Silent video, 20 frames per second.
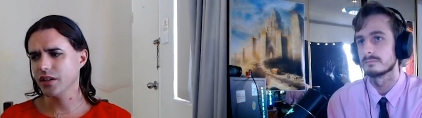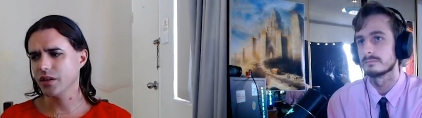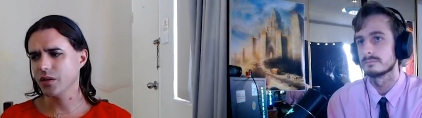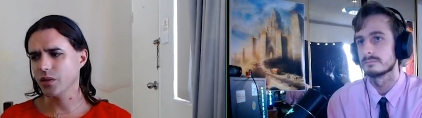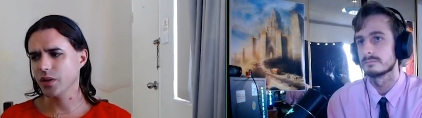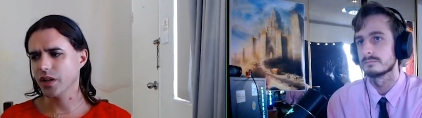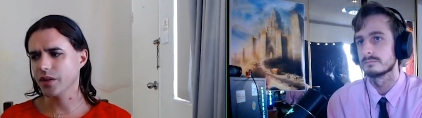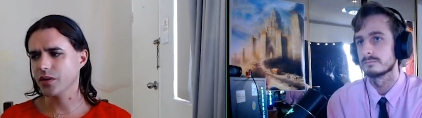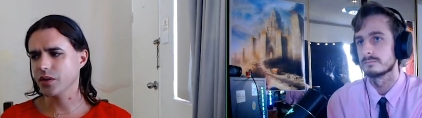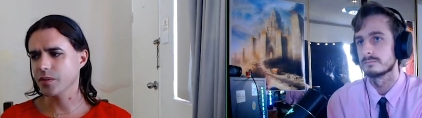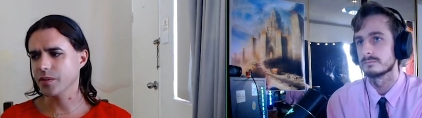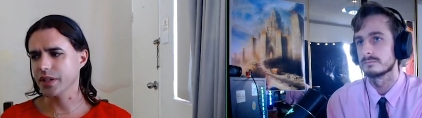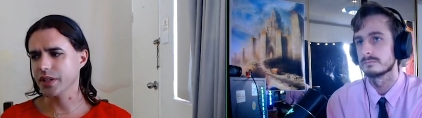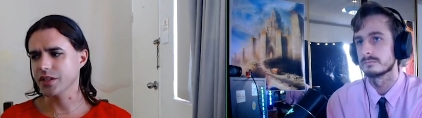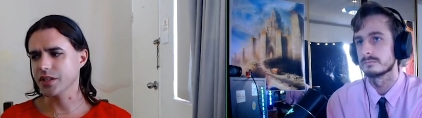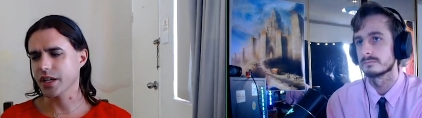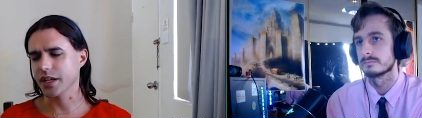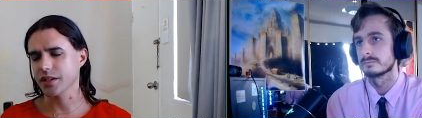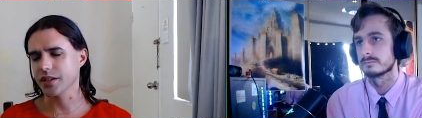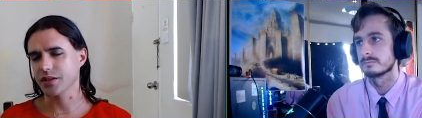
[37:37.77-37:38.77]
Speaker 1: Whenever a big
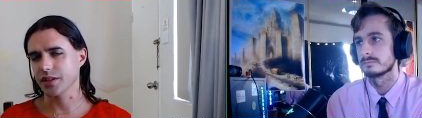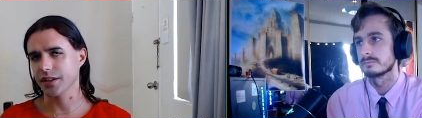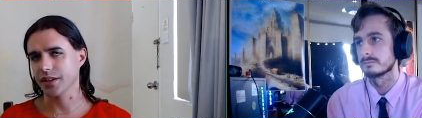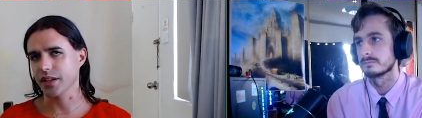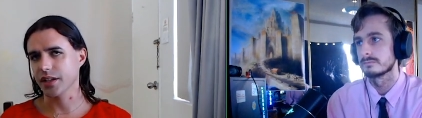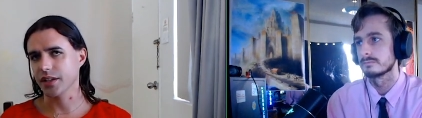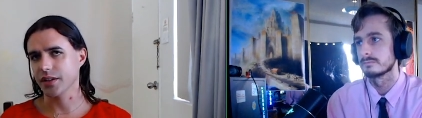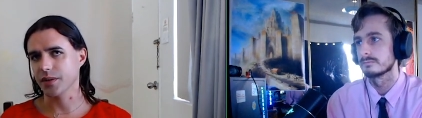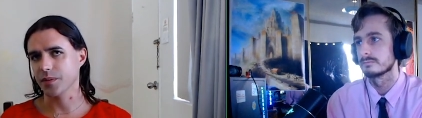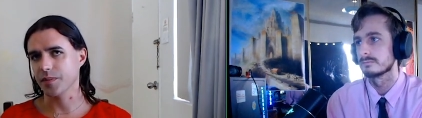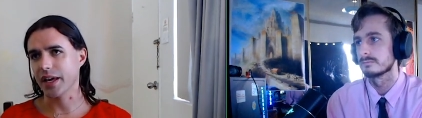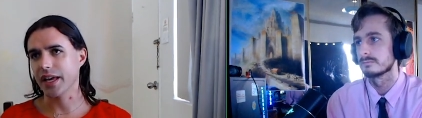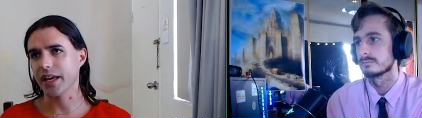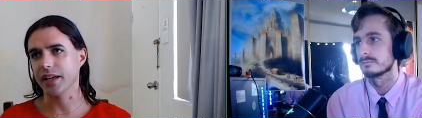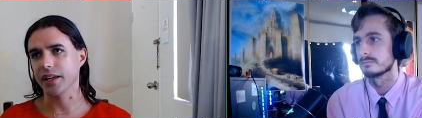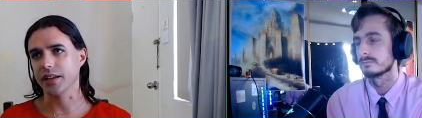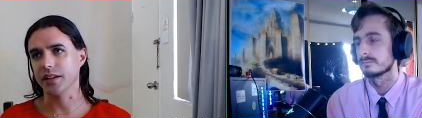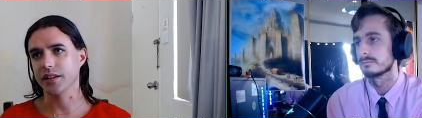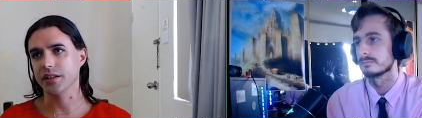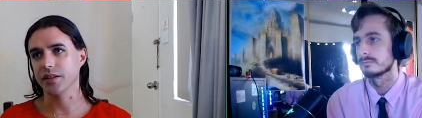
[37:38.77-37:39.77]
change like that is
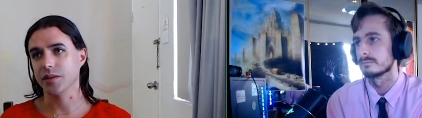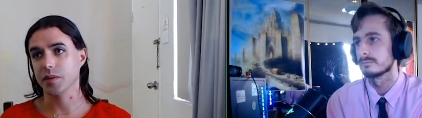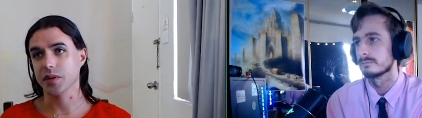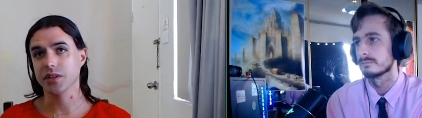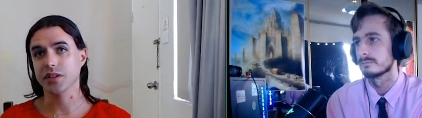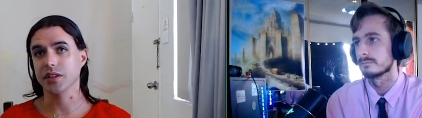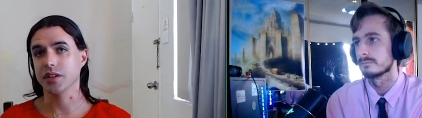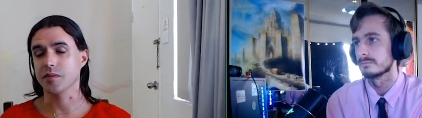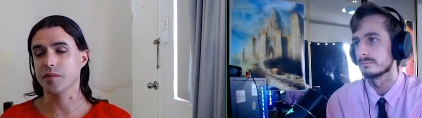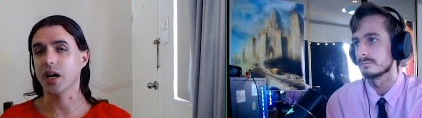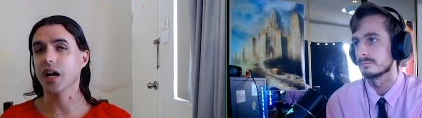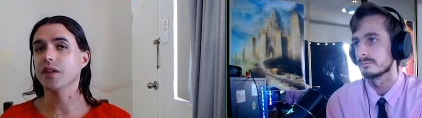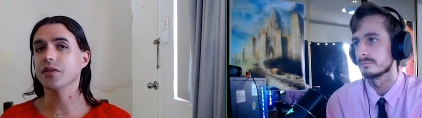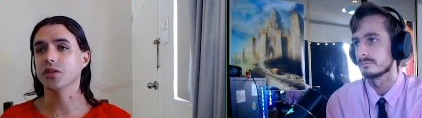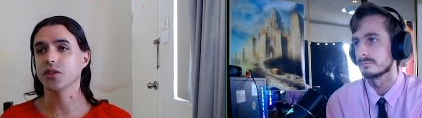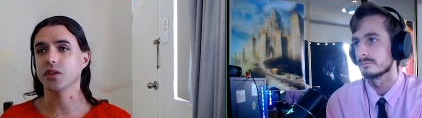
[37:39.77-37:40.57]
made, especially in the Marvel